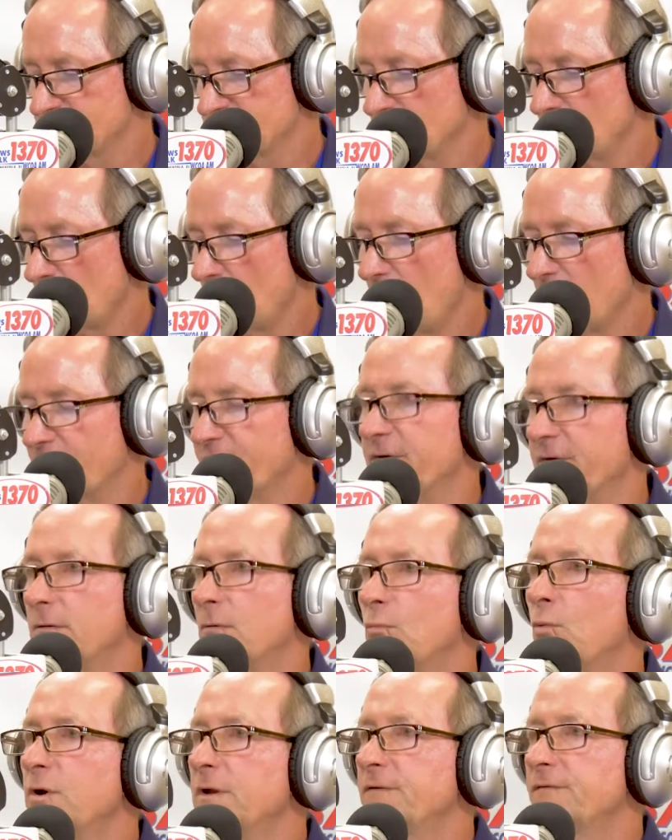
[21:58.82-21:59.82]
so often that
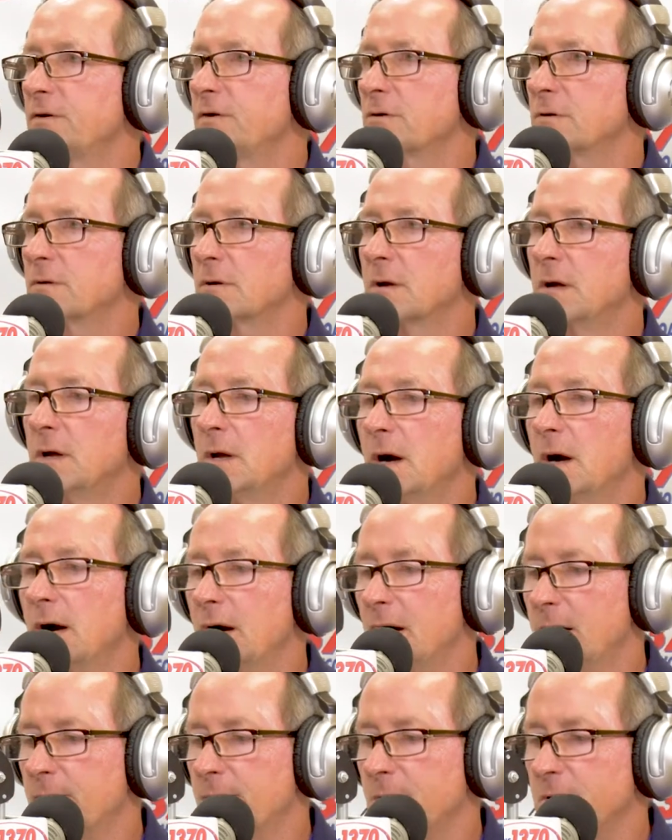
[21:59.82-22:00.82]
one of your
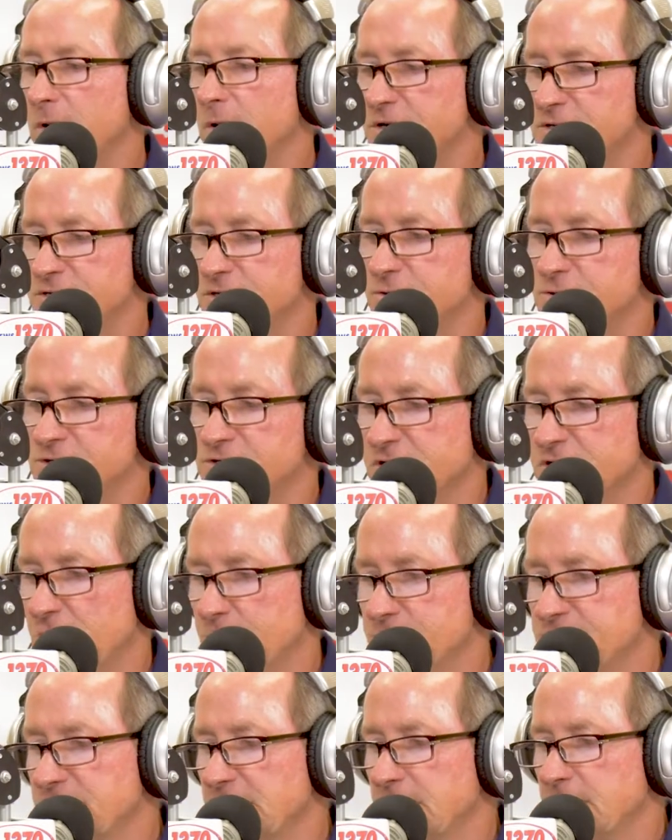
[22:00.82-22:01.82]
uh, listeners
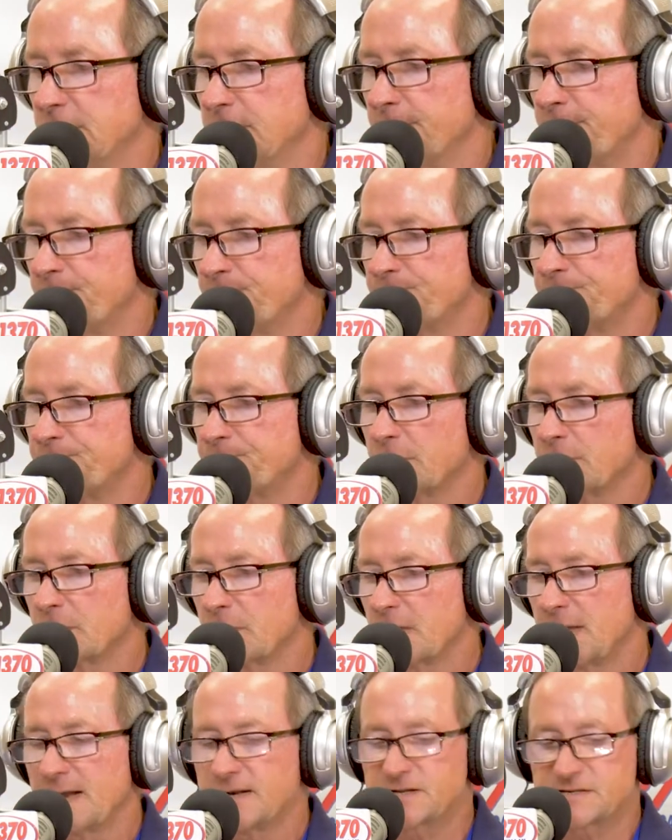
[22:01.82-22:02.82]
comes in
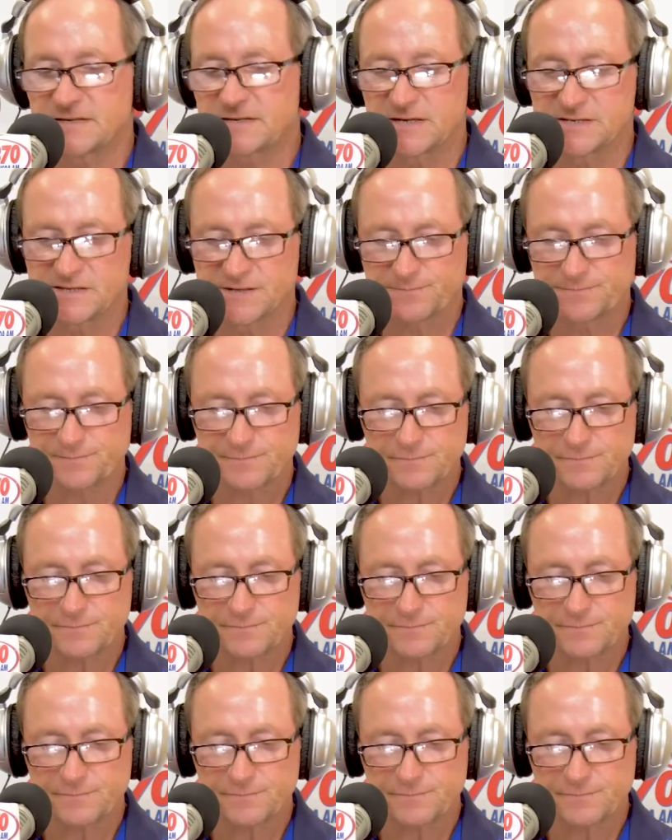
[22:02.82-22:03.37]
and says,